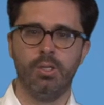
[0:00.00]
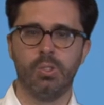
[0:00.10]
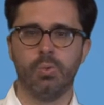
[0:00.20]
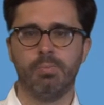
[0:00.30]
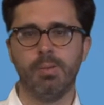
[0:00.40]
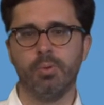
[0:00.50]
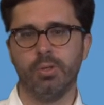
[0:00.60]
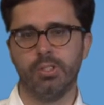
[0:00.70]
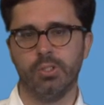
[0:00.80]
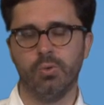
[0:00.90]
So when people
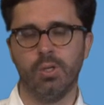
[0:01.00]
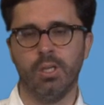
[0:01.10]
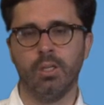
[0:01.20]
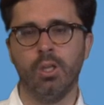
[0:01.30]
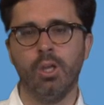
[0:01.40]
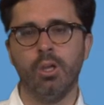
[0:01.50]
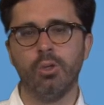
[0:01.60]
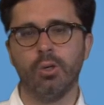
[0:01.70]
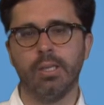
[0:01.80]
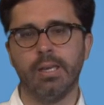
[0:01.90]
are disagreeing,
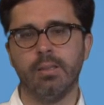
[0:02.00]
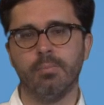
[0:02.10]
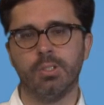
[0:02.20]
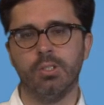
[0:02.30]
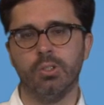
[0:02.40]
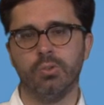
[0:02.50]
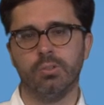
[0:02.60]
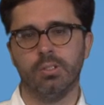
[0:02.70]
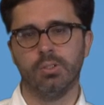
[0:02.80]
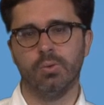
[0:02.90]
you're getting them to
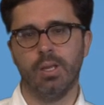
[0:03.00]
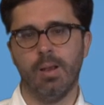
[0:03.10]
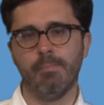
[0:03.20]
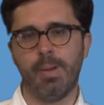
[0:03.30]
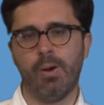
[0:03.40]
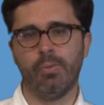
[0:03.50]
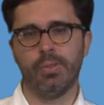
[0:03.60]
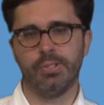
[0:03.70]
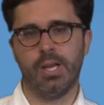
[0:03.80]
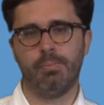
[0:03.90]
disagree about
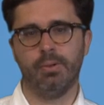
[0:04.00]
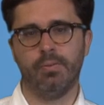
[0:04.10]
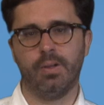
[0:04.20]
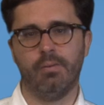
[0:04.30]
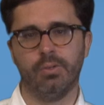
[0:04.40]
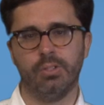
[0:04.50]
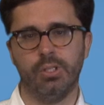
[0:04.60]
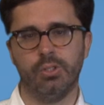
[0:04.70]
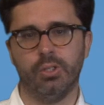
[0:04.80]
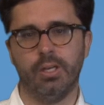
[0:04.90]
the topic of
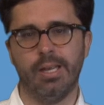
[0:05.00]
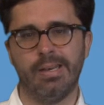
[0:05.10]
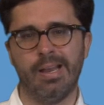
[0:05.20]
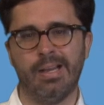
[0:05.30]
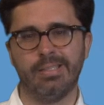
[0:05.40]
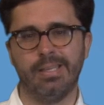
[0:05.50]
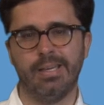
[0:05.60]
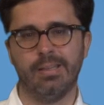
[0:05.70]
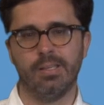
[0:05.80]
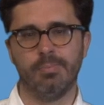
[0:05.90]
conversation and not
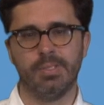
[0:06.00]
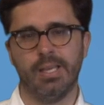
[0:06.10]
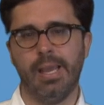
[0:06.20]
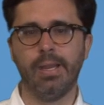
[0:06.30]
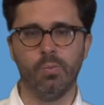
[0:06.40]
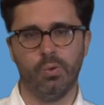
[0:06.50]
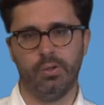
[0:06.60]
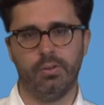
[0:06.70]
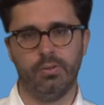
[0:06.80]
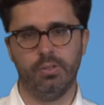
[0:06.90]
getting them to hate one
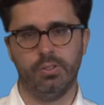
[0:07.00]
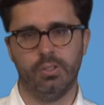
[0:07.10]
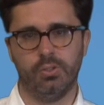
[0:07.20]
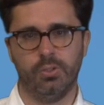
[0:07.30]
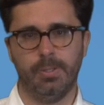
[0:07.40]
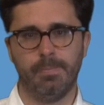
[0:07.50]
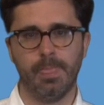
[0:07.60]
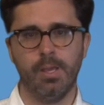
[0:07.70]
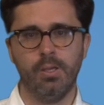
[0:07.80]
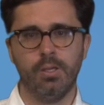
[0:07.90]
another, essentially.
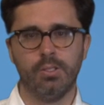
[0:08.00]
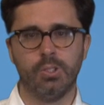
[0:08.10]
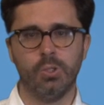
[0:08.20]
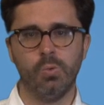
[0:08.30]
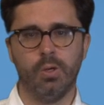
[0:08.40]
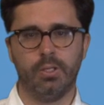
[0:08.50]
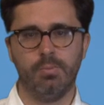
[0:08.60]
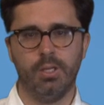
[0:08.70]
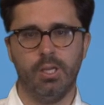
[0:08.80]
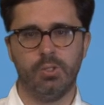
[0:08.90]
So you want
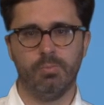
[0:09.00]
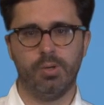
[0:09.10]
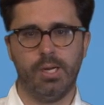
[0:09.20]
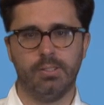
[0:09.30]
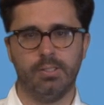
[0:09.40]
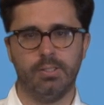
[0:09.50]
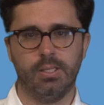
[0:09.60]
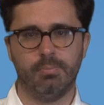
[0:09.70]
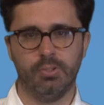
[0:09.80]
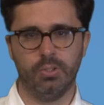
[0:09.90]
communication practices
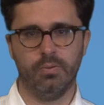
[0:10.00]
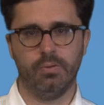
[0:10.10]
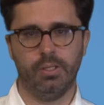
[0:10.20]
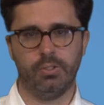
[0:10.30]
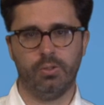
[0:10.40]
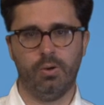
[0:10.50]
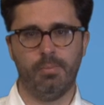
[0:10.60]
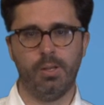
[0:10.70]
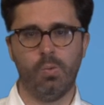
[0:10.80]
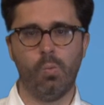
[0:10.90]
that preserve relational
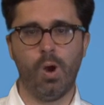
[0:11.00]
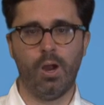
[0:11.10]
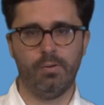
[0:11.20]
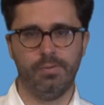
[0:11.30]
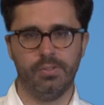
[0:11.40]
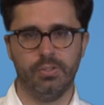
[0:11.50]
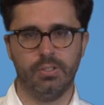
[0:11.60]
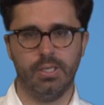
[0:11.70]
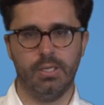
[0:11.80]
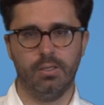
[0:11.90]
harmony while
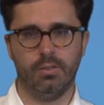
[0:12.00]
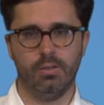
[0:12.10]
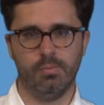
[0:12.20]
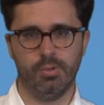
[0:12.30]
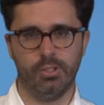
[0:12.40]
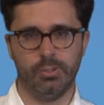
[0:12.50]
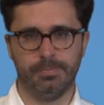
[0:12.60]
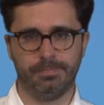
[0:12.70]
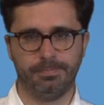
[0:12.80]
facilitating abrasion.